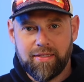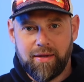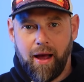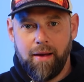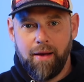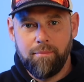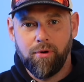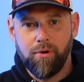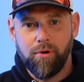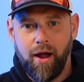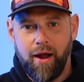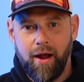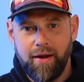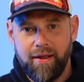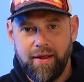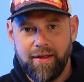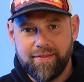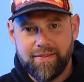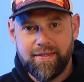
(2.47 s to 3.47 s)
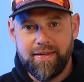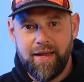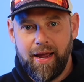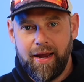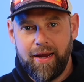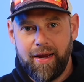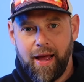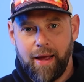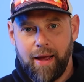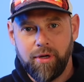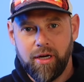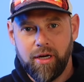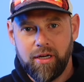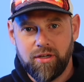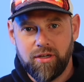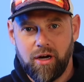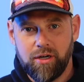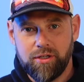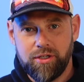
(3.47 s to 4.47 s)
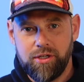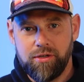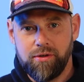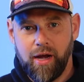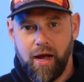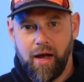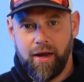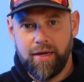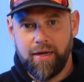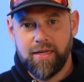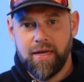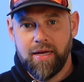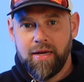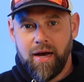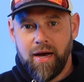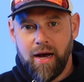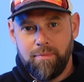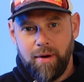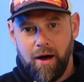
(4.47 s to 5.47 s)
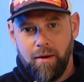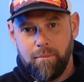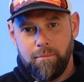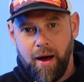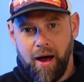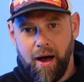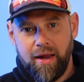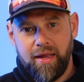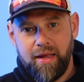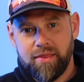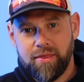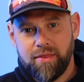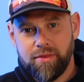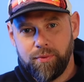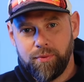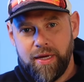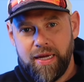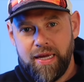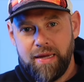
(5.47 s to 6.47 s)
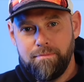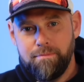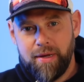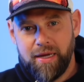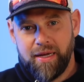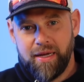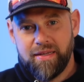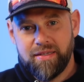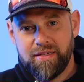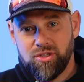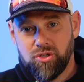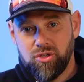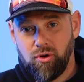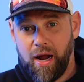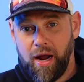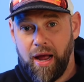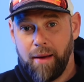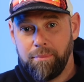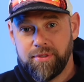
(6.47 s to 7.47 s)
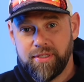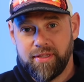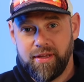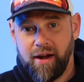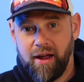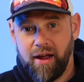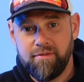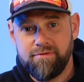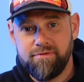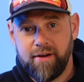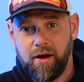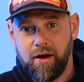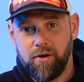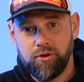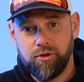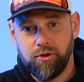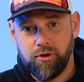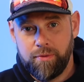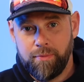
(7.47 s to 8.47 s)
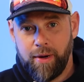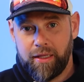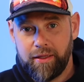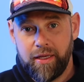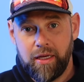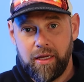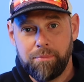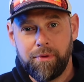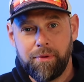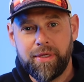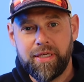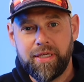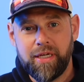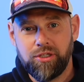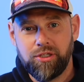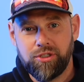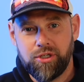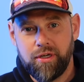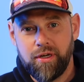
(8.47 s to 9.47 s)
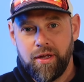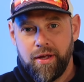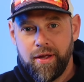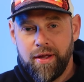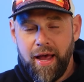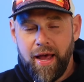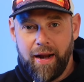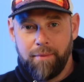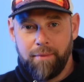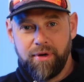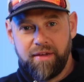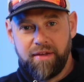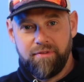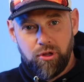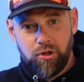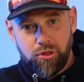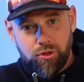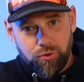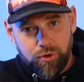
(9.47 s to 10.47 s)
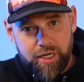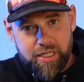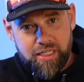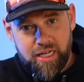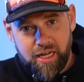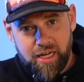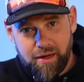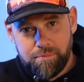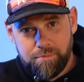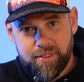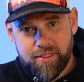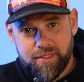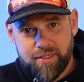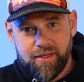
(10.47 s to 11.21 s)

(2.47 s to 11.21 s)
I'm Brian, and today I'm going to talk to you guys about my 3 biggest traps that I have found during my lean implementation, and I'm going to give you 3 tips